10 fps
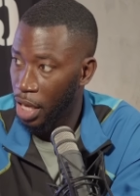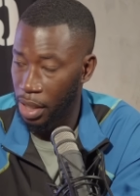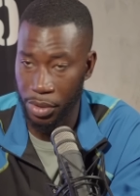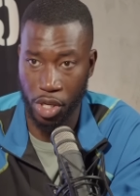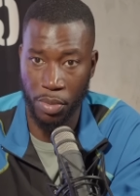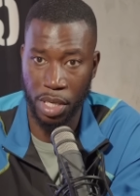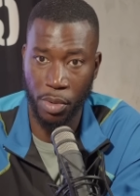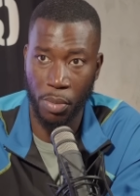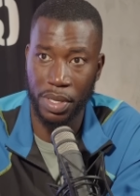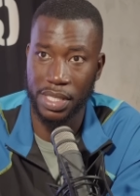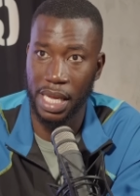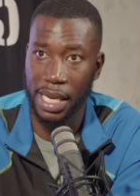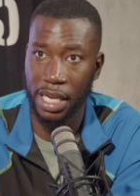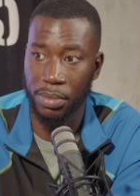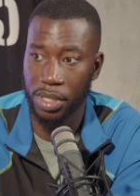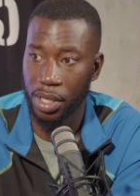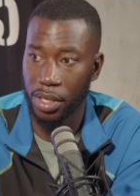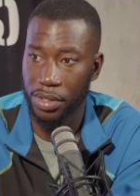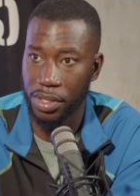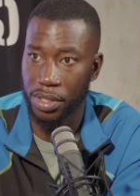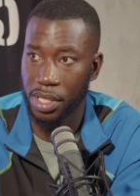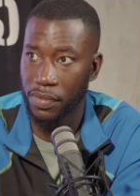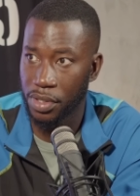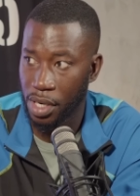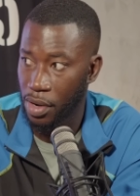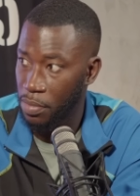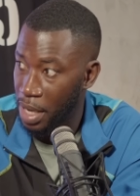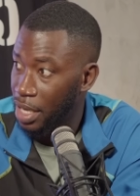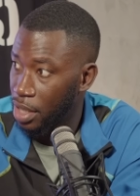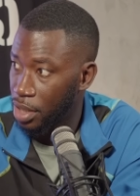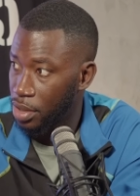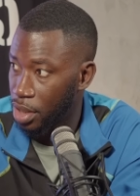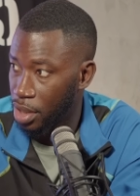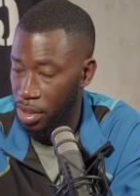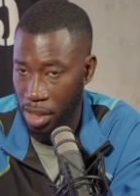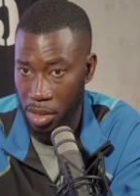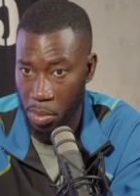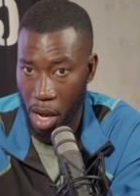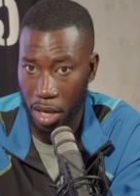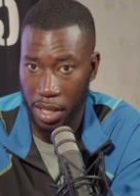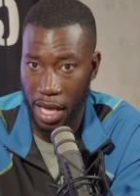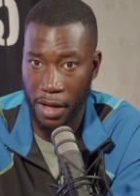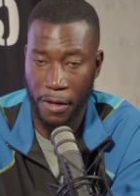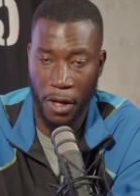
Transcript: Mm-hmm. There were so many moments that led up to to Steven Gerrard making his his his mark yeah. there.